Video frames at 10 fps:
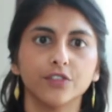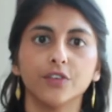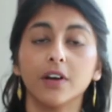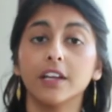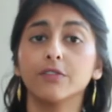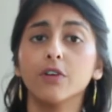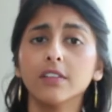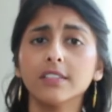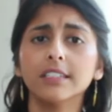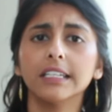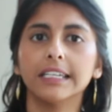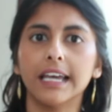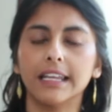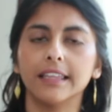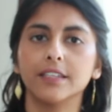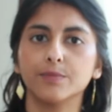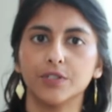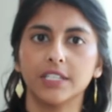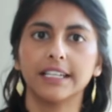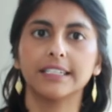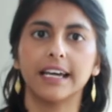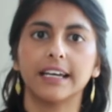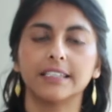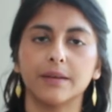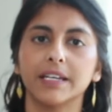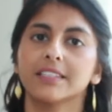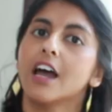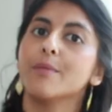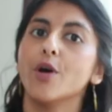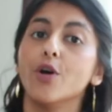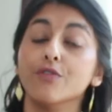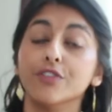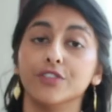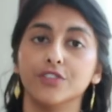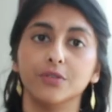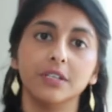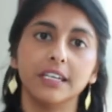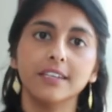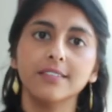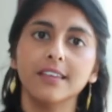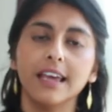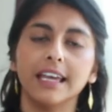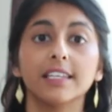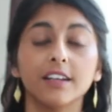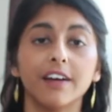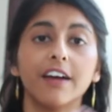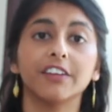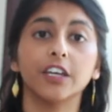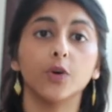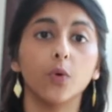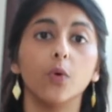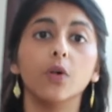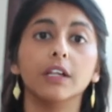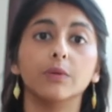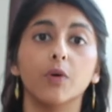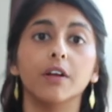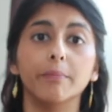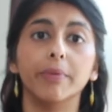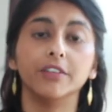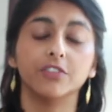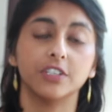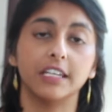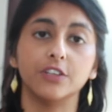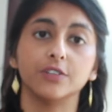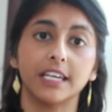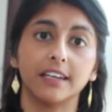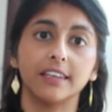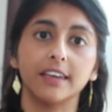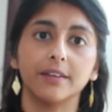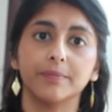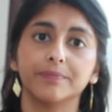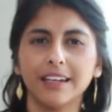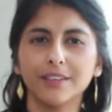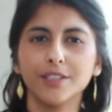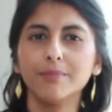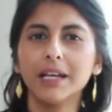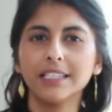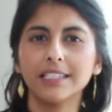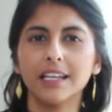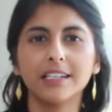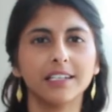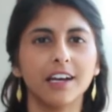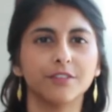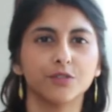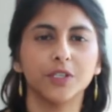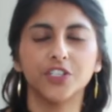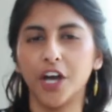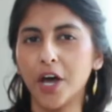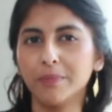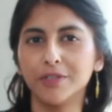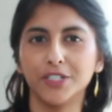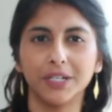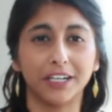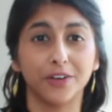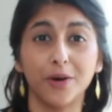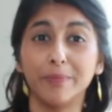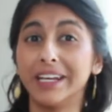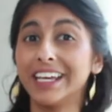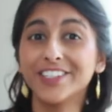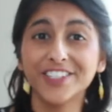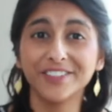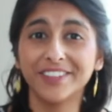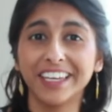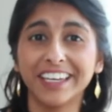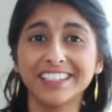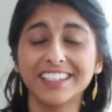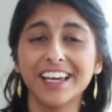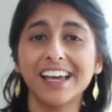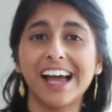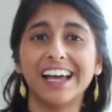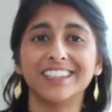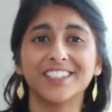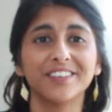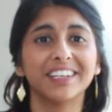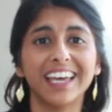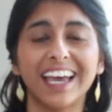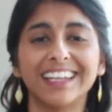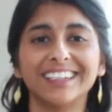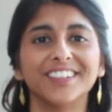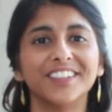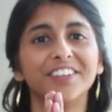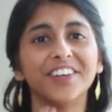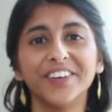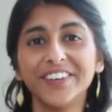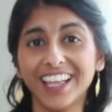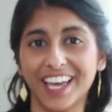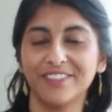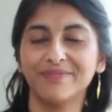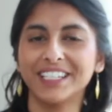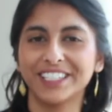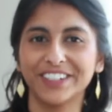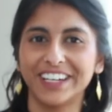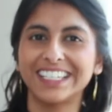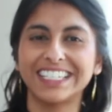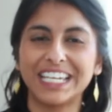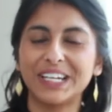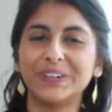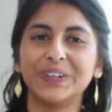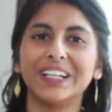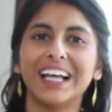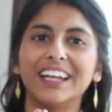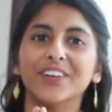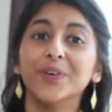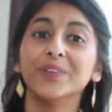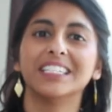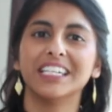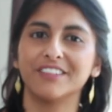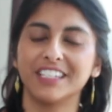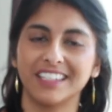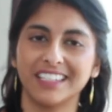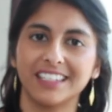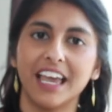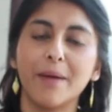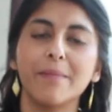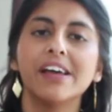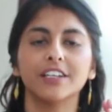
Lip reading: So you're kind of constantly getting this protected academic time over the 2 years, instead of having it all in one bunch in your second year. Now, some places like to kind of switch it up and do like a combination of these. And so again, not all AFPs are created equal and not all deaneries are the same.